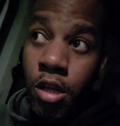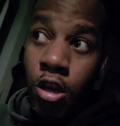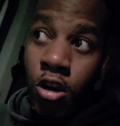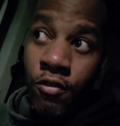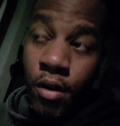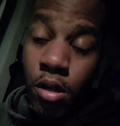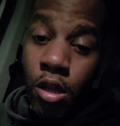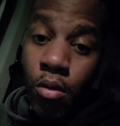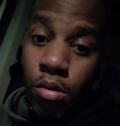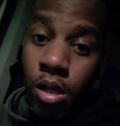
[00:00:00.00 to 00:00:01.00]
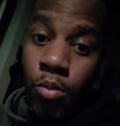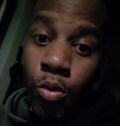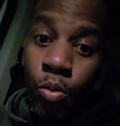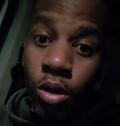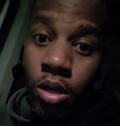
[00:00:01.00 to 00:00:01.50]
take care of ourselves,
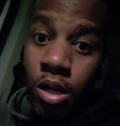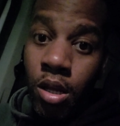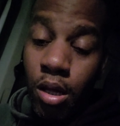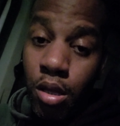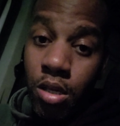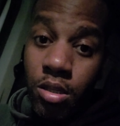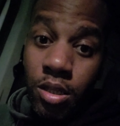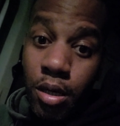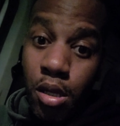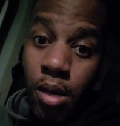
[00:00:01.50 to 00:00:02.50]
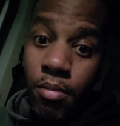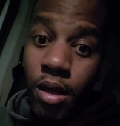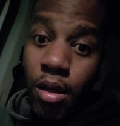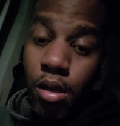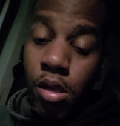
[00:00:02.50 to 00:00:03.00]
and we want essentially the same thing.